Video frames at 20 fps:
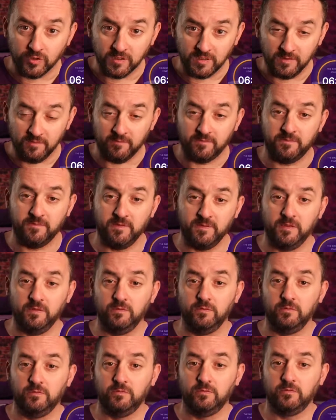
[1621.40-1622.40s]

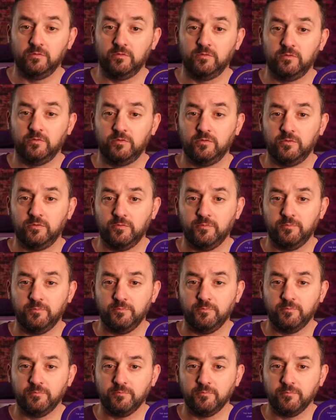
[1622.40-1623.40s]
feels.
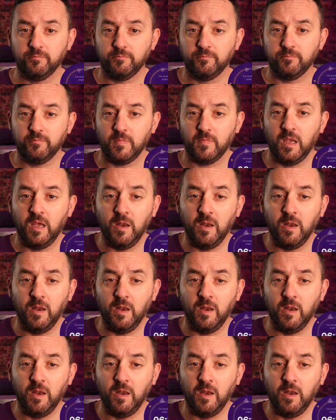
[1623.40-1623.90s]
And